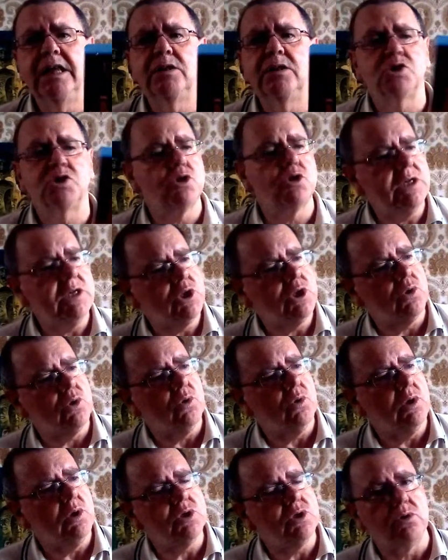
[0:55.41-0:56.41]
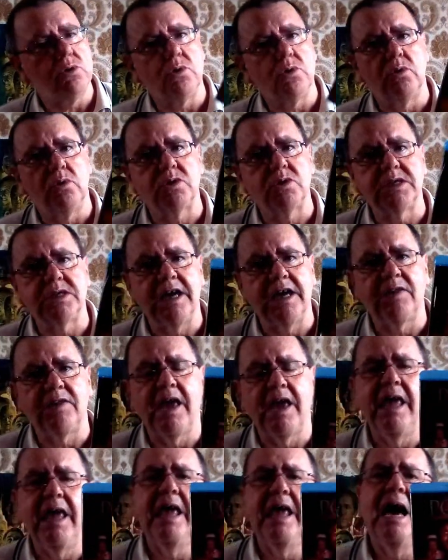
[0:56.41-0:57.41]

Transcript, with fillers: Eh, there's three stories all, all together,